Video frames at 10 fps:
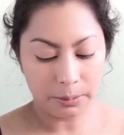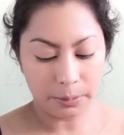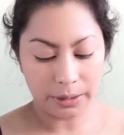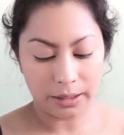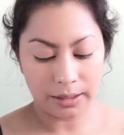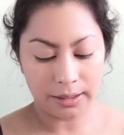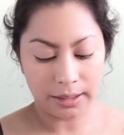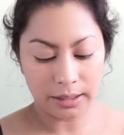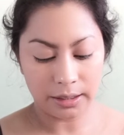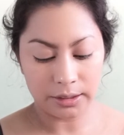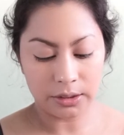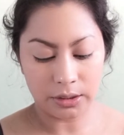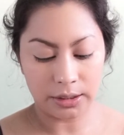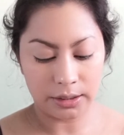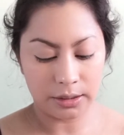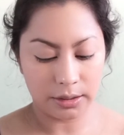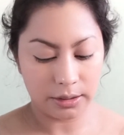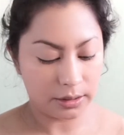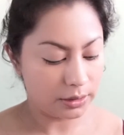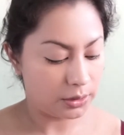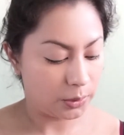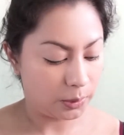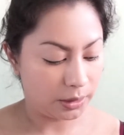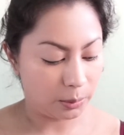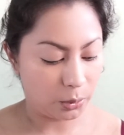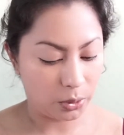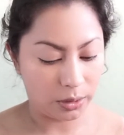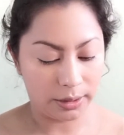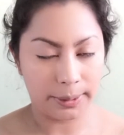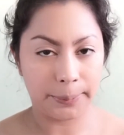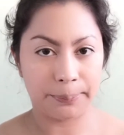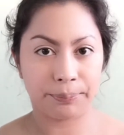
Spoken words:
but I kind of started doing more, I